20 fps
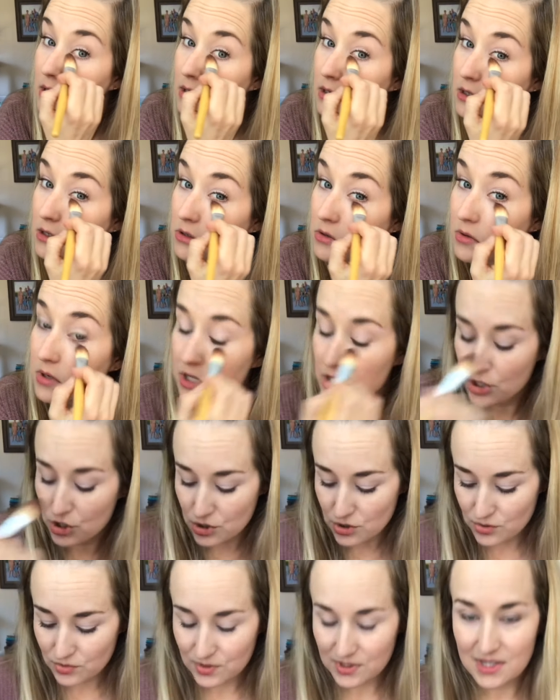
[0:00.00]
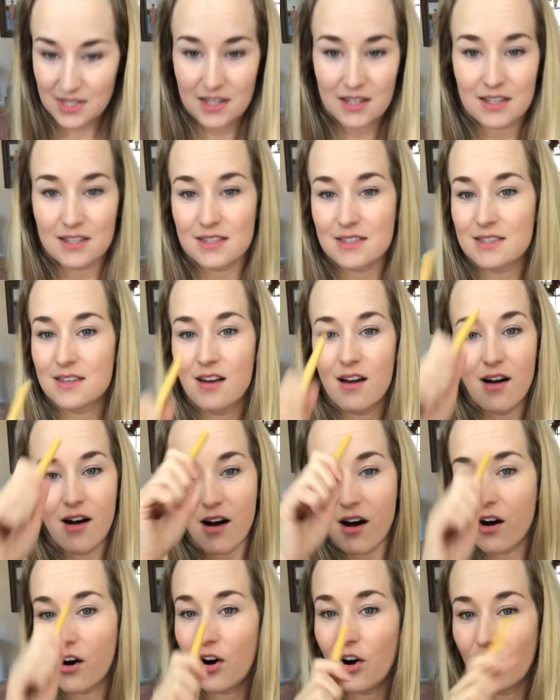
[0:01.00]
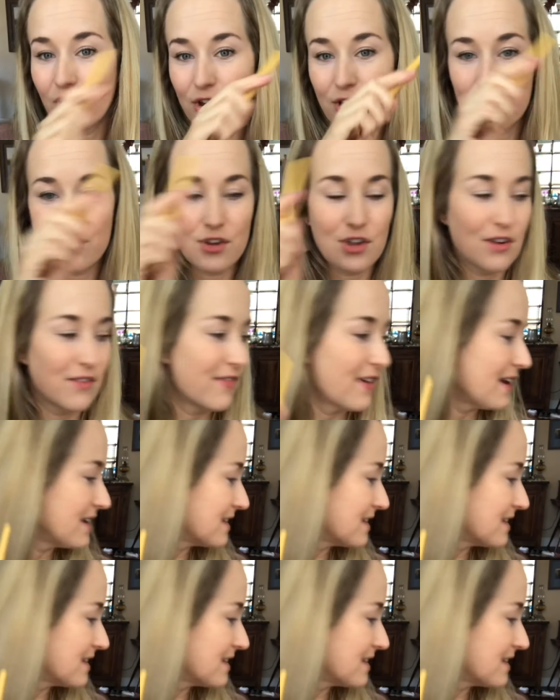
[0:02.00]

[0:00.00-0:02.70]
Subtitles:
You can use this all over your face.